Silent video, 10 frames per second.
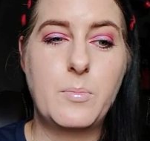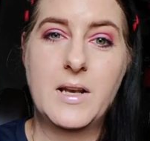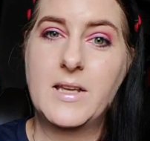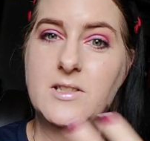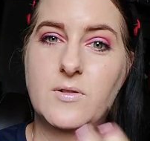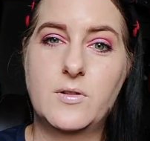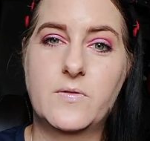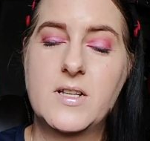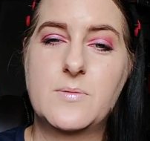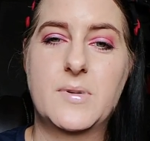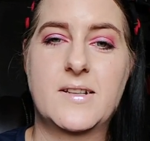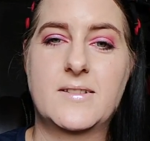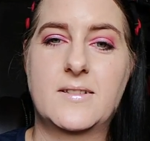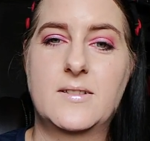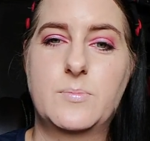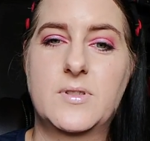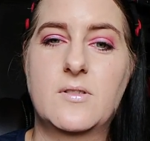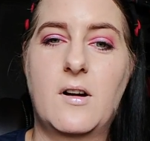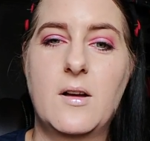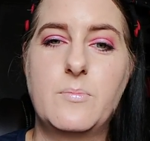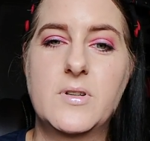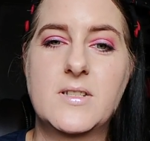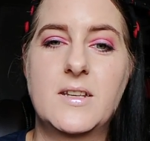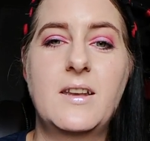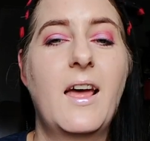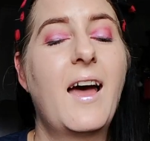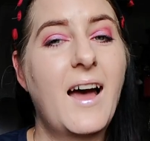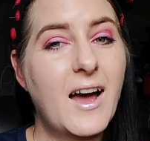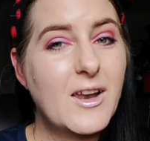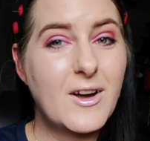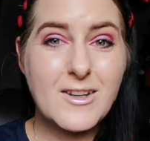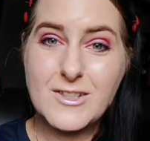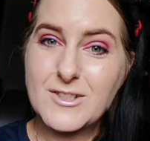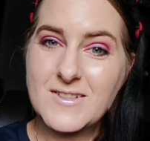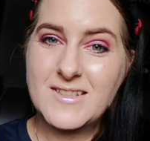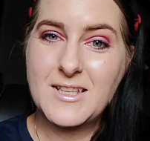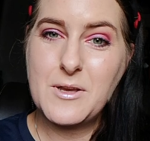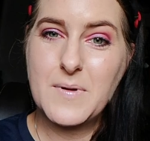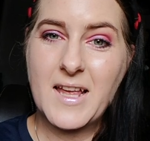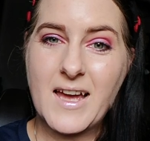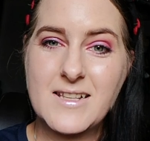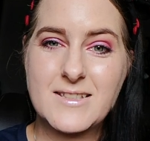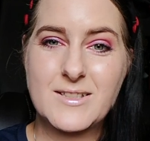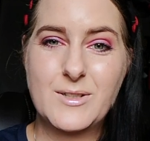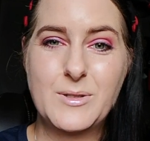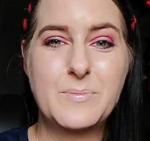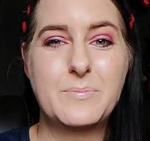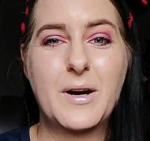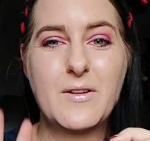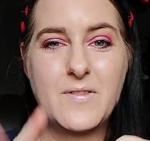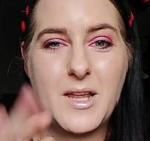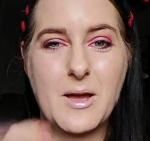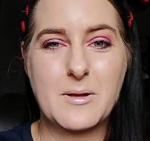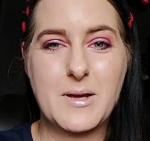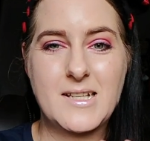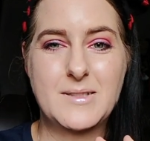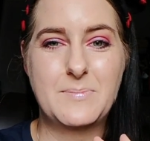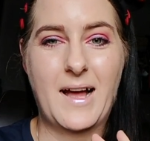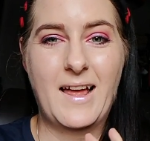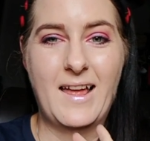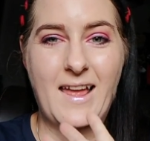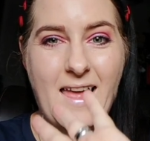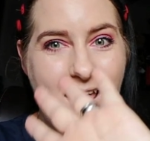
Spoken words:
please feel free to press that subscribe button, and I shall see you again soon. Bye for now, guys. Bye.